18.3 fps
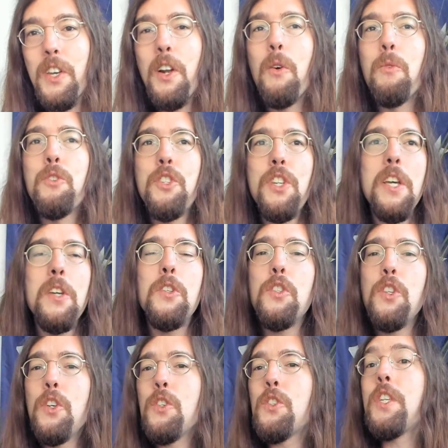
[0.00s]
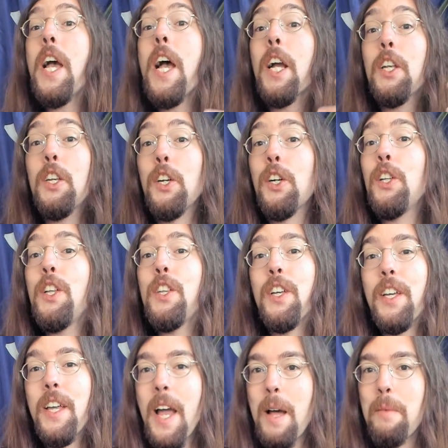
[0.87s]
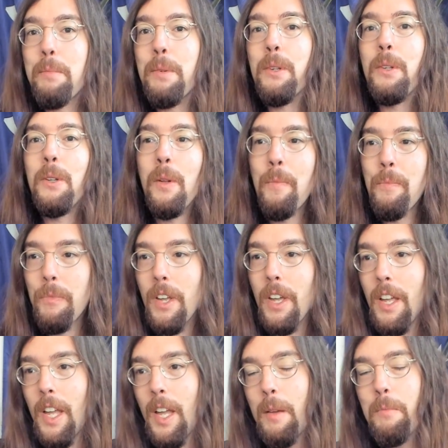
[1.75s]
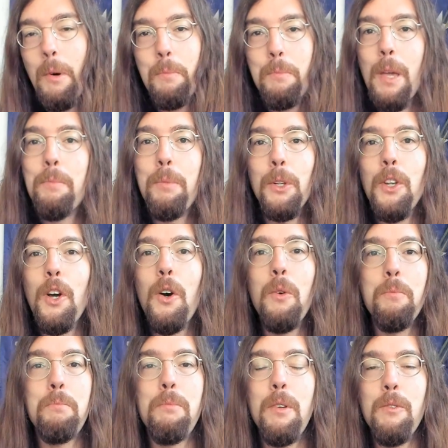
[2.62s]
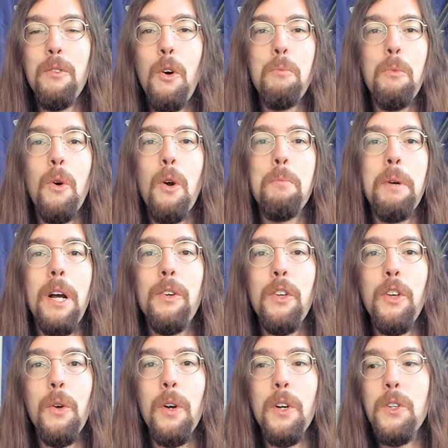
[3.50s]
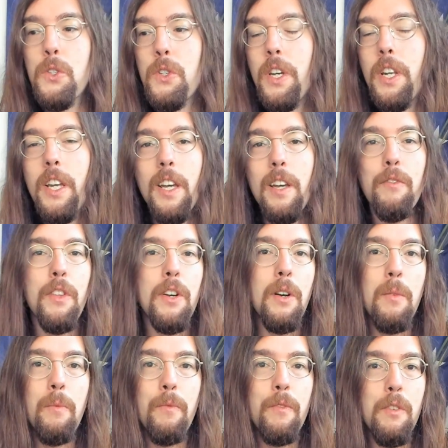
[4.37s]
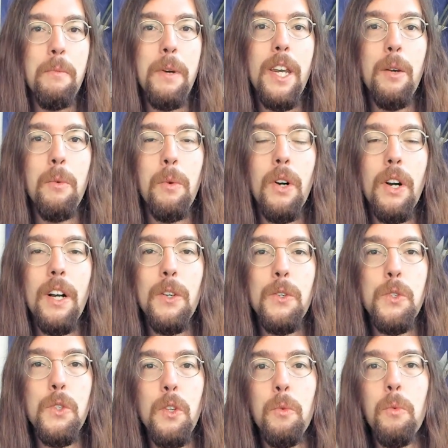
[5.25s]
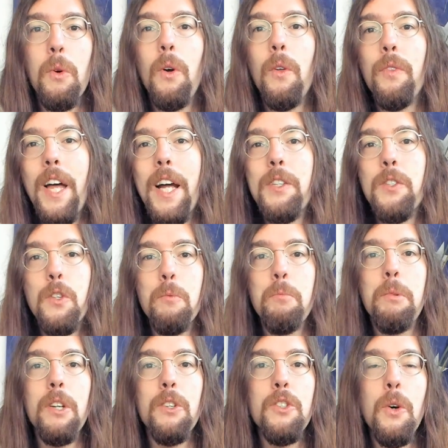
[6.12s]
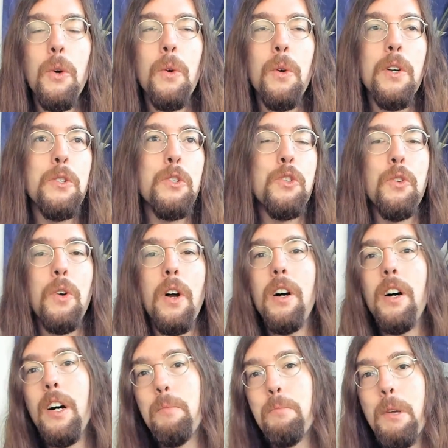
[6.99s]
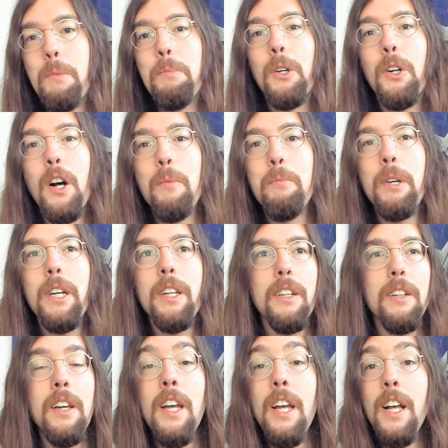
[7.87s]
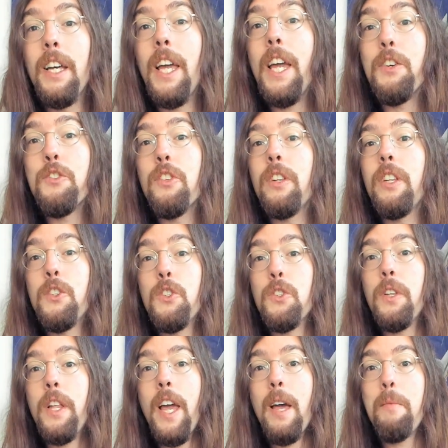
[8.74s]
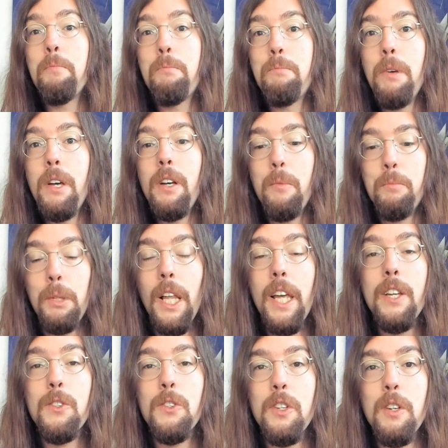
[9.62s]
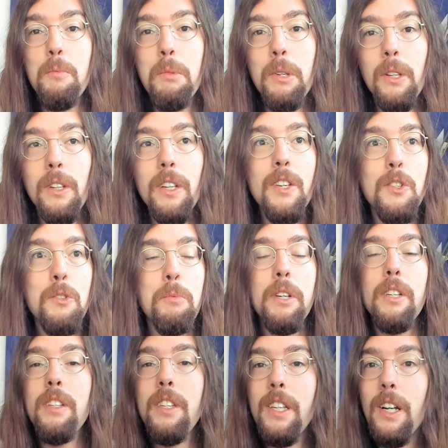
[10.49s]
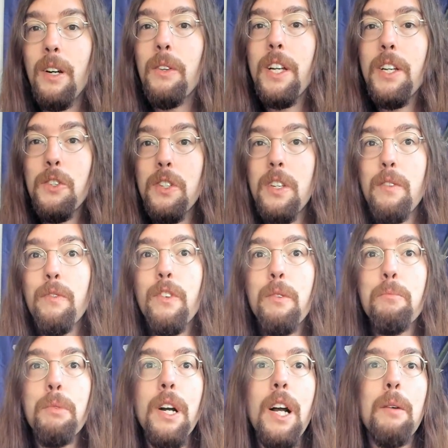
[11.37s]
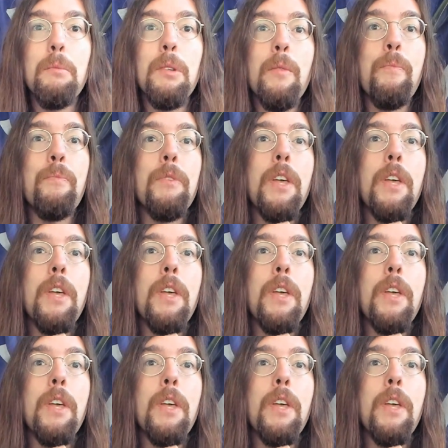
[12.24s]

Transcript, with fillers: I know DC's technically the capital, but people know more about New York City if they're from anywhere else in the world. That's the big tourist draw. People come in and occasionally slam planes into buildings, but, you know, that's a different problem.